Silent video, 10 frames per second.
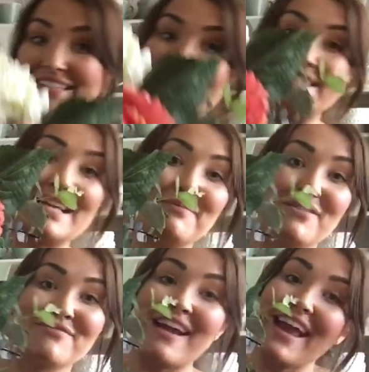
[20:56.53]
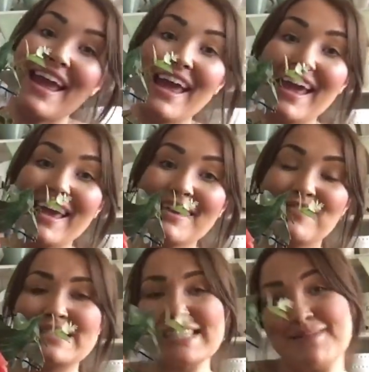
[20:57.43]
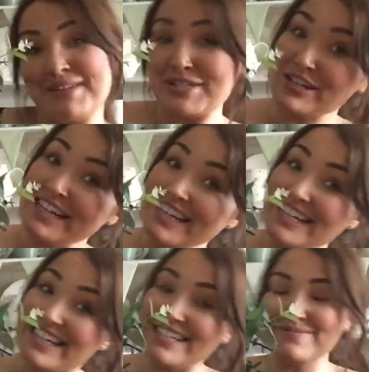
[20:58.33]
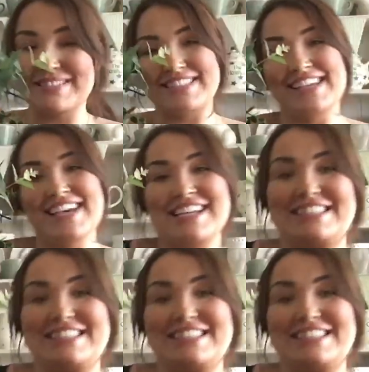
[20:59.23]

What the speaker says: summer wreath, summer dreams.